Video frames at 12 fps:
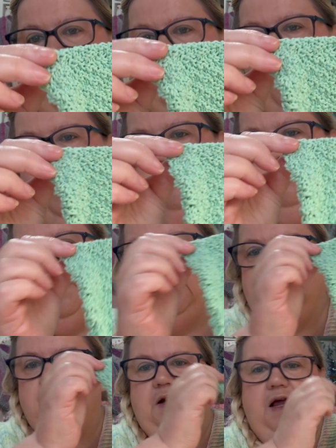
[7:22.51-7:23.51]
And I'm
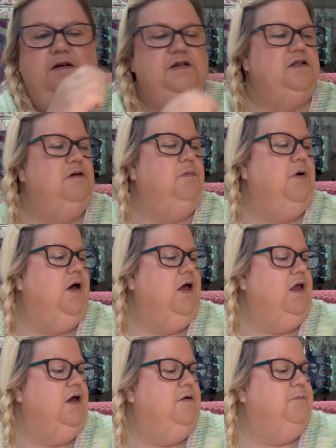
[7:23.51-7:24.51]
pleased to announce that
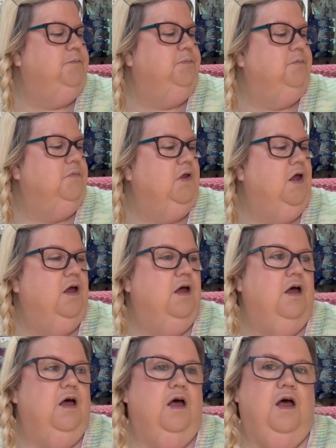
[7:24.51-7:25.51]
by
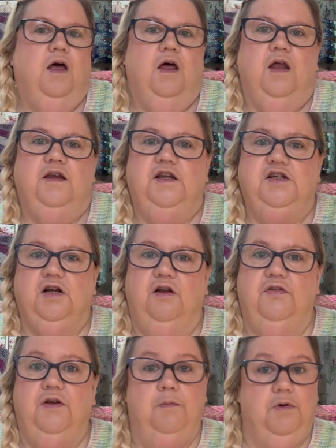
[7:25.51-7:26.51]

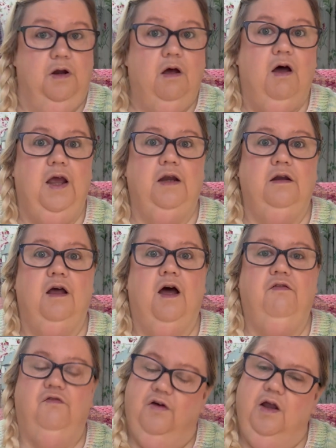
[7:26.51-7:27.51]
dishcloth number 9 I
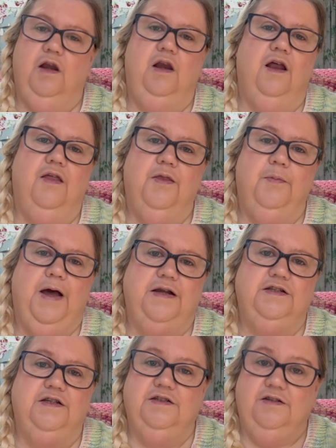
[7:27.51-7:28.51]
finally learnt the
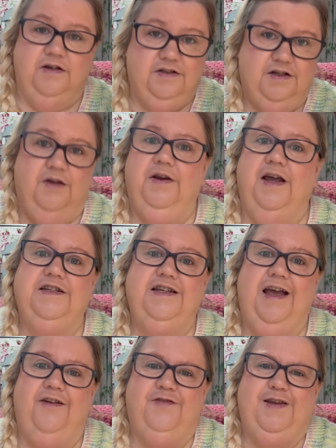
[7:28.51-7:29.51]
patterns. I don't actually
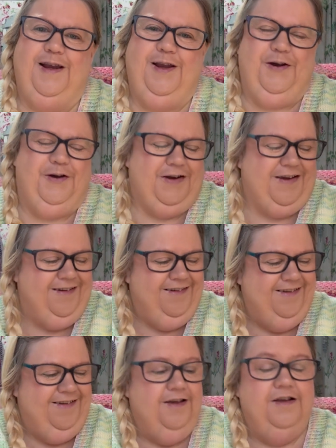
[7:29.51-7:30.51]
have to look.
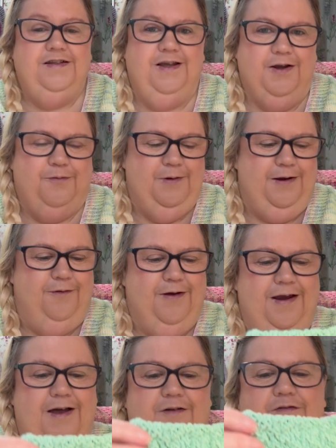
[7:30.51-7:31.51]
It took me long
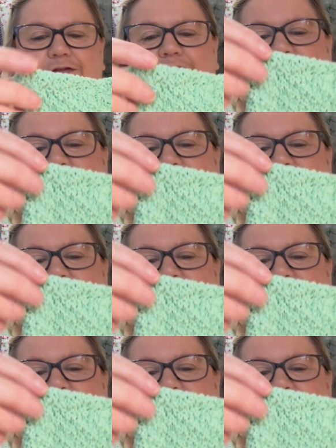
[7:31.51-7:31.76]
enough,